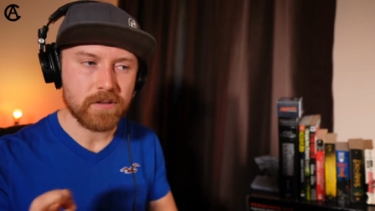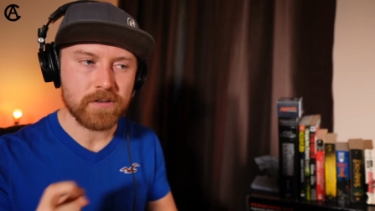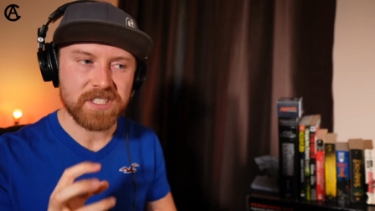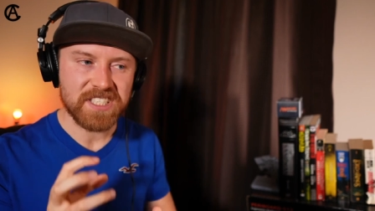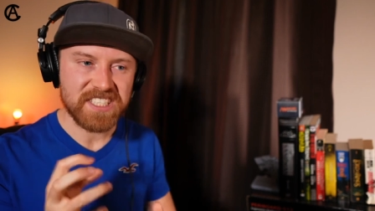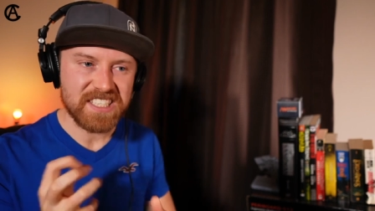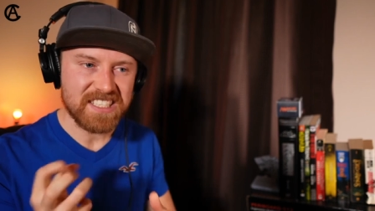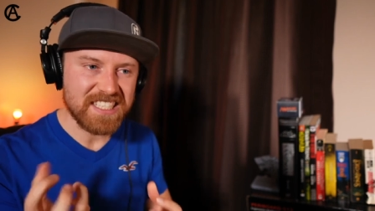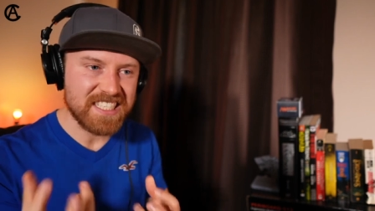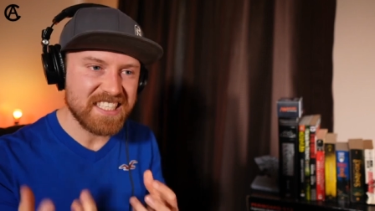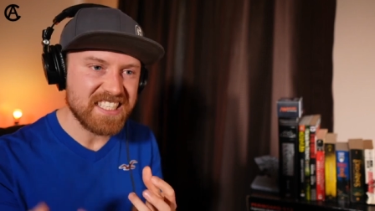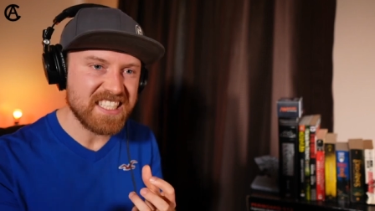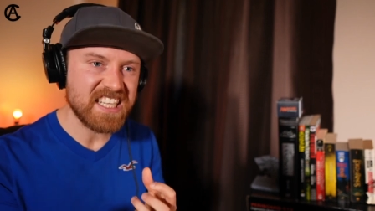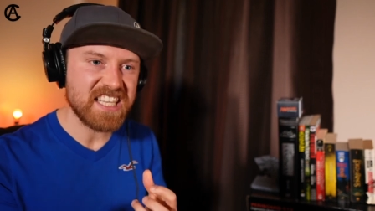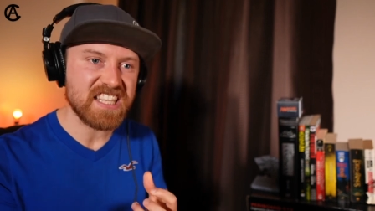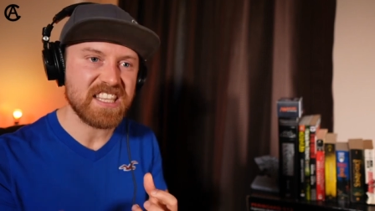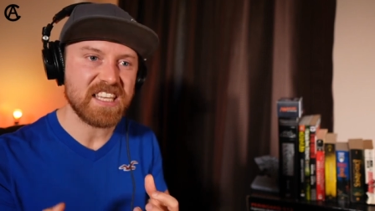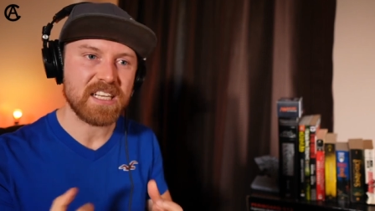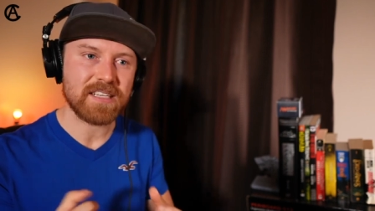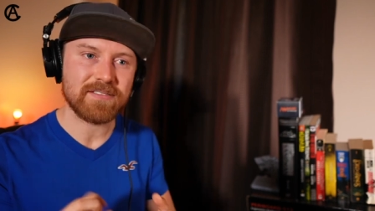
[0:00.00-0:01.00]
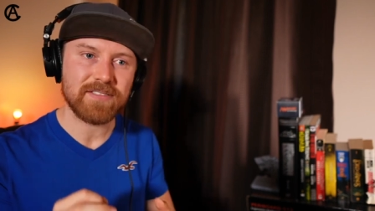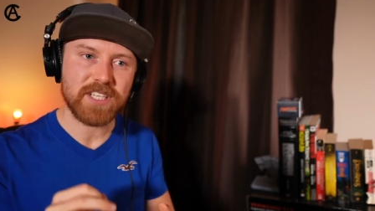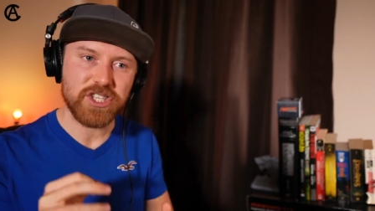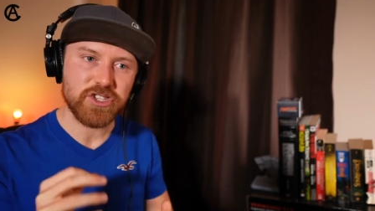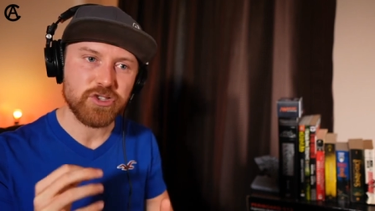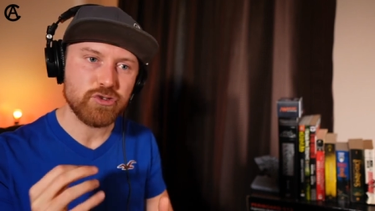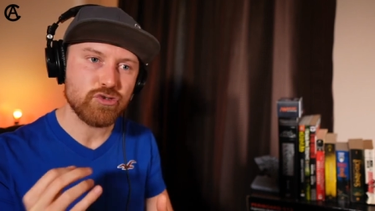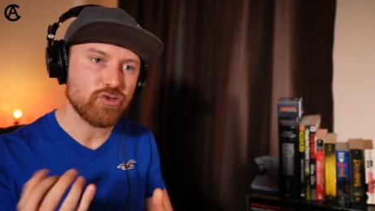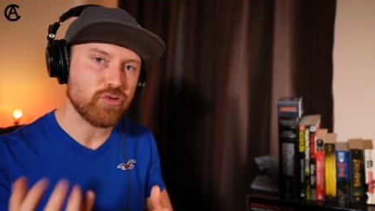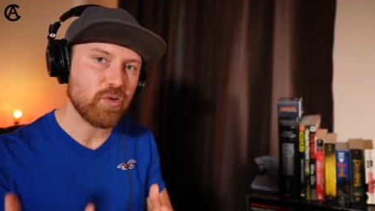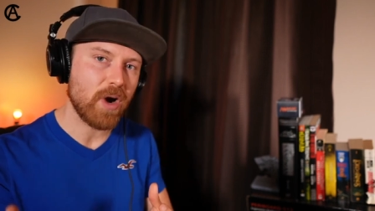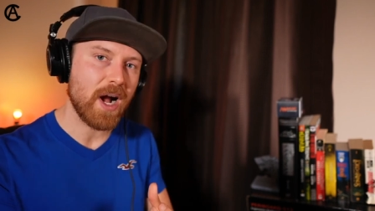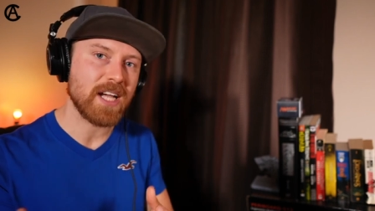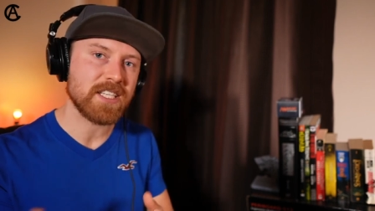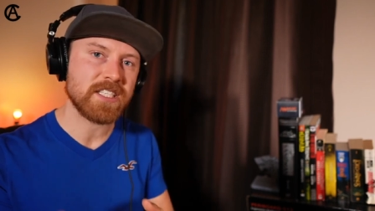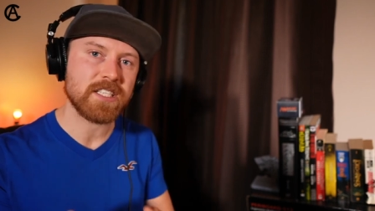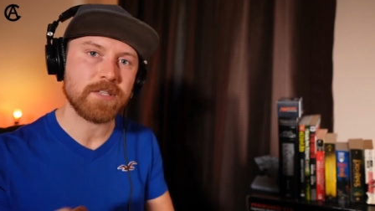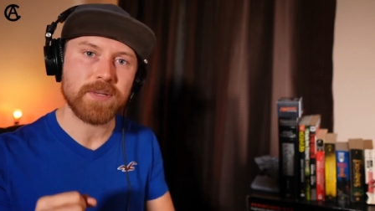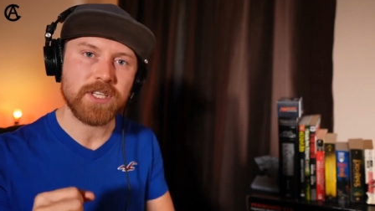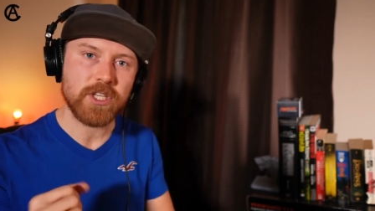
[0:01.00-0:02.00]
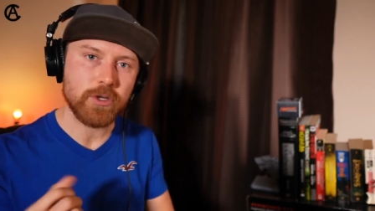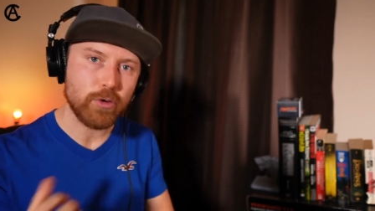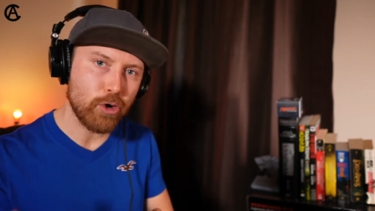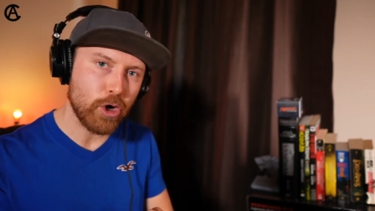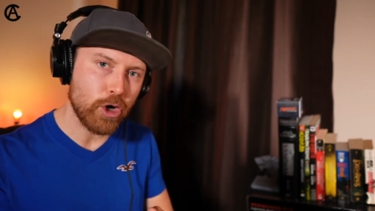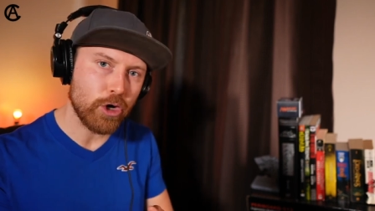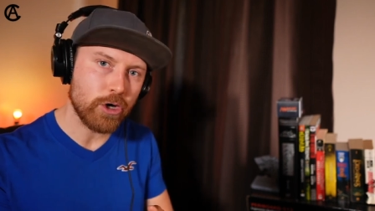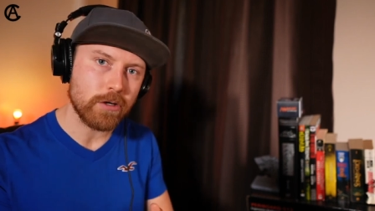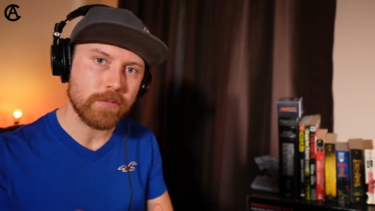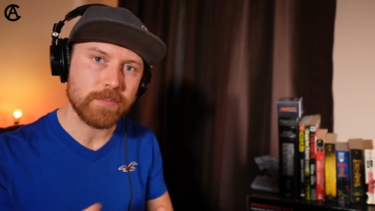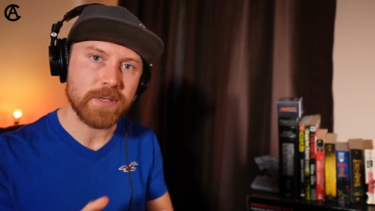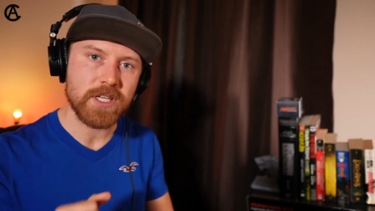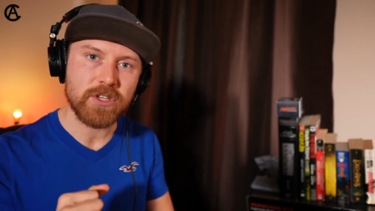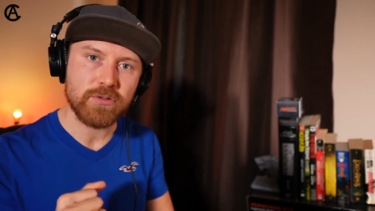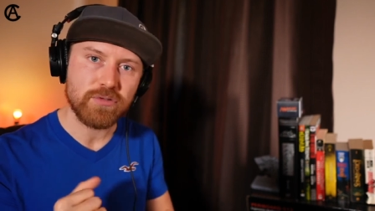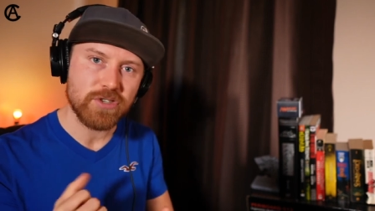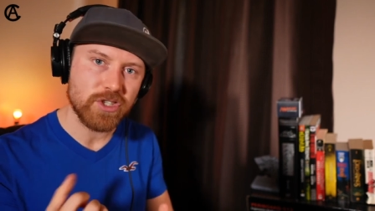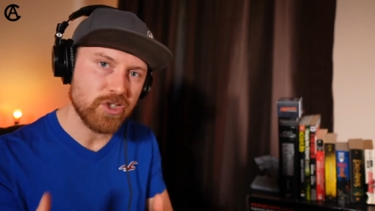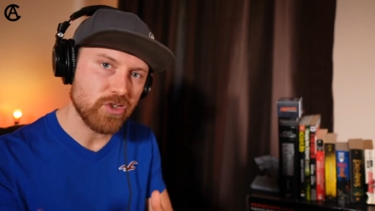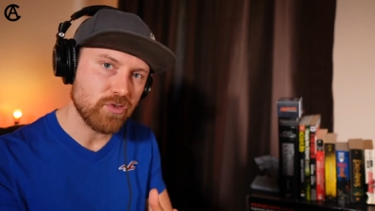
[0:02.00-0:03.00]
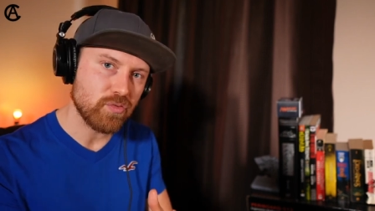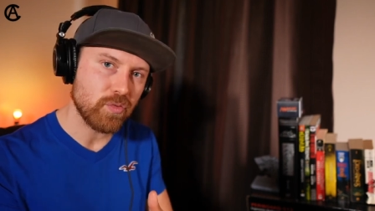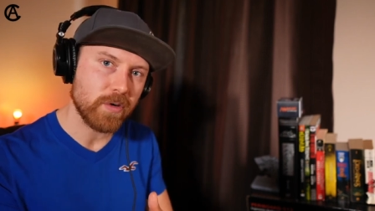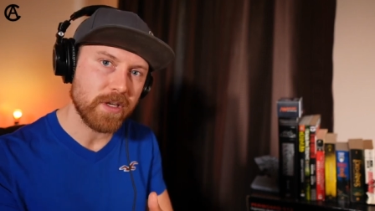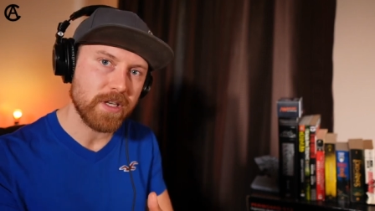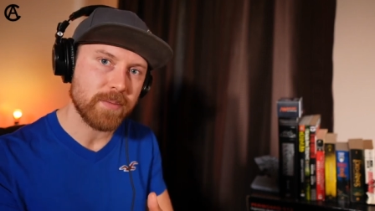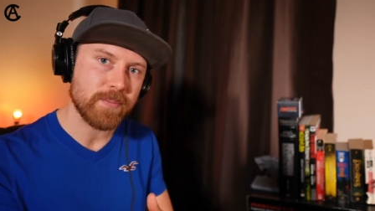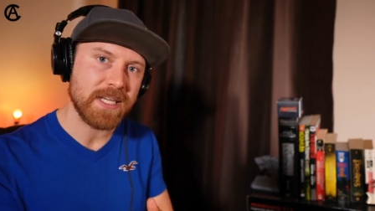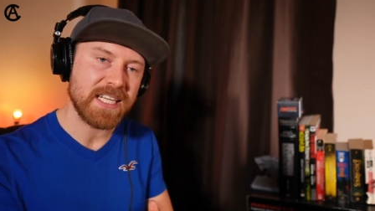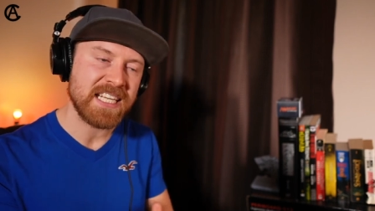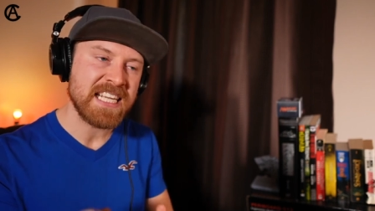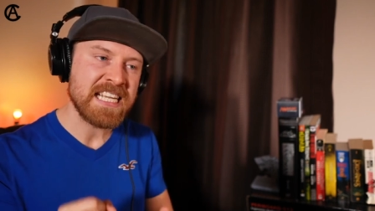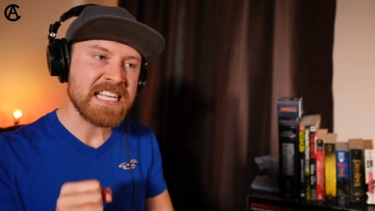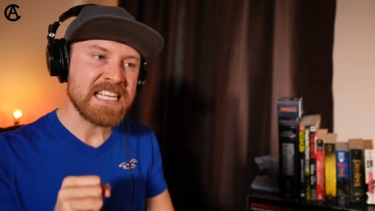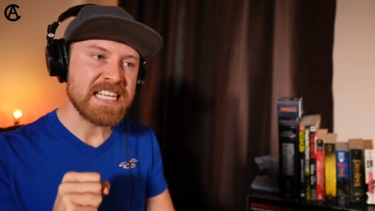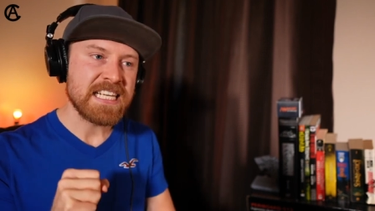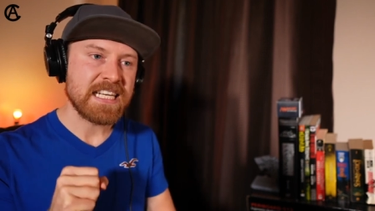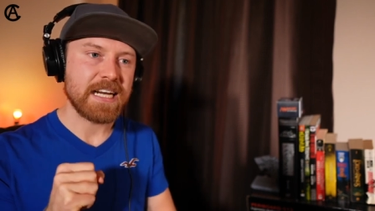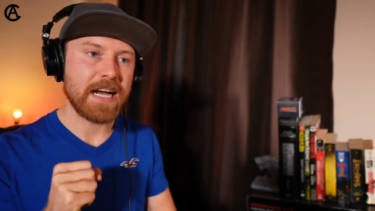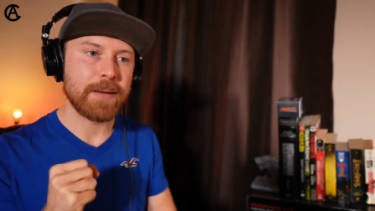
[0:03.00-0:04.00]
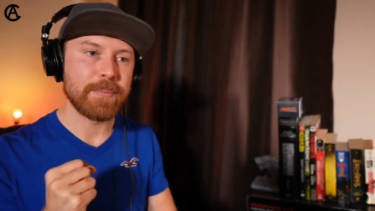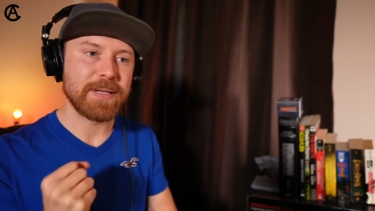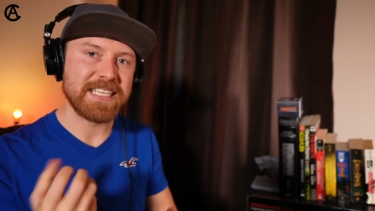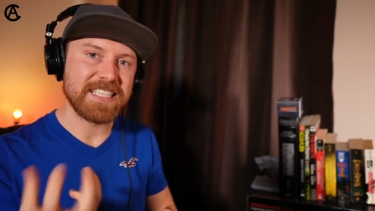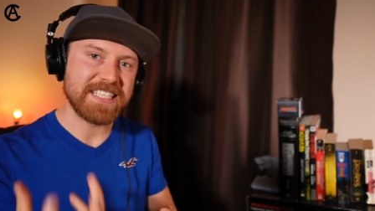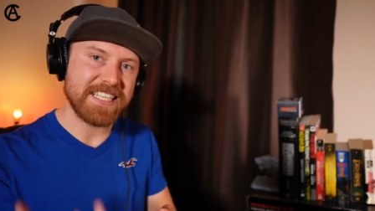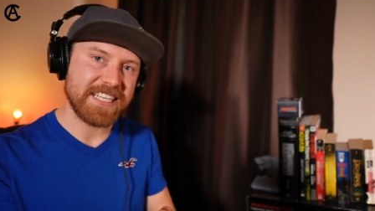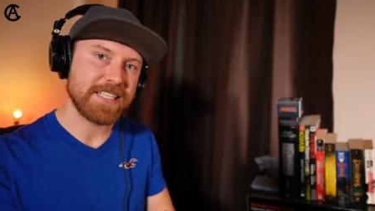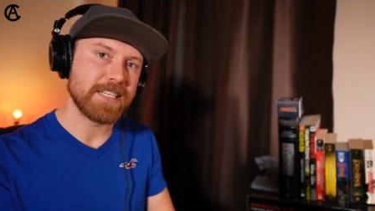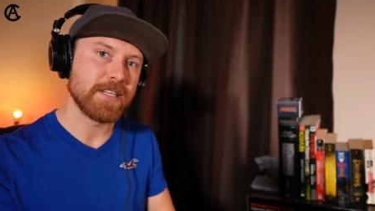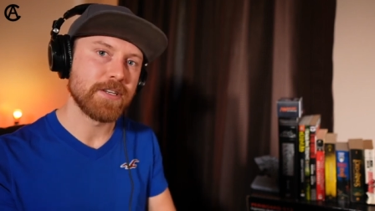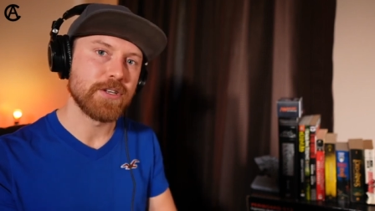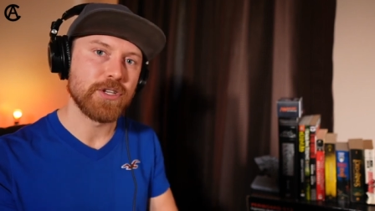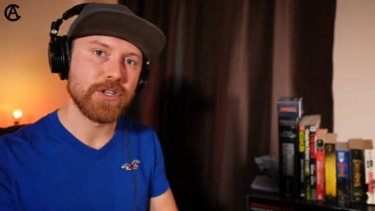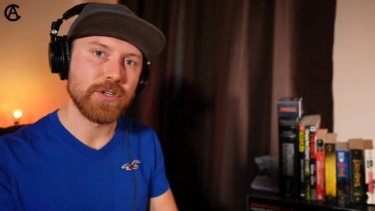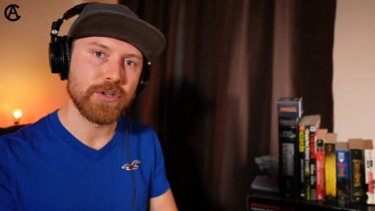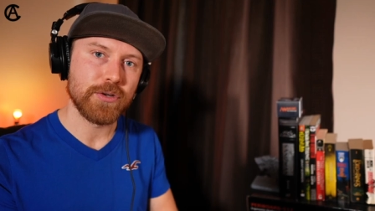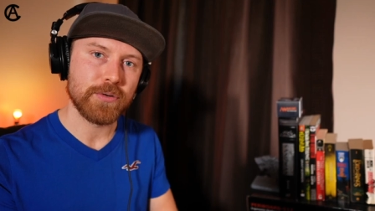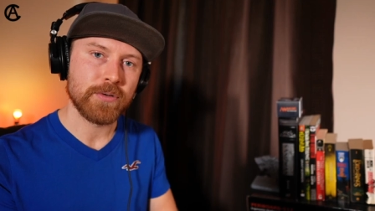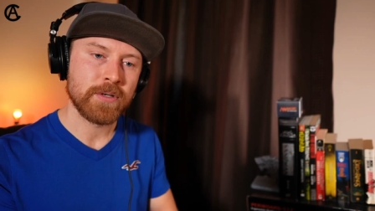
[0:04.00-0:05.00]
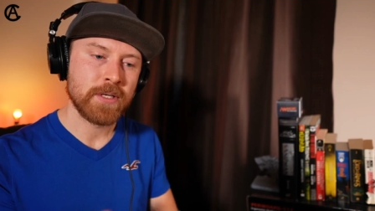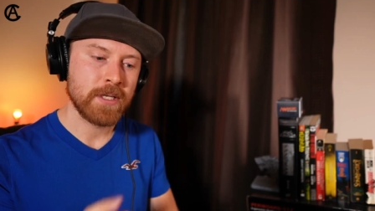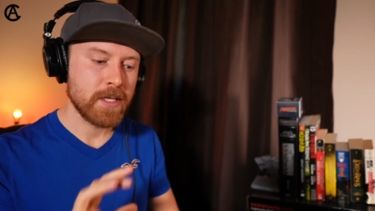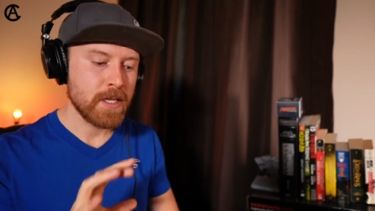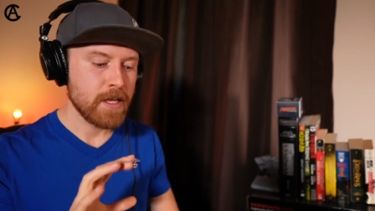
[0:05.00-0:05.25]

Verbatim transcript: there's still seething of like you crossed me, you hurt me, you destroyed me. I'm addicted to you.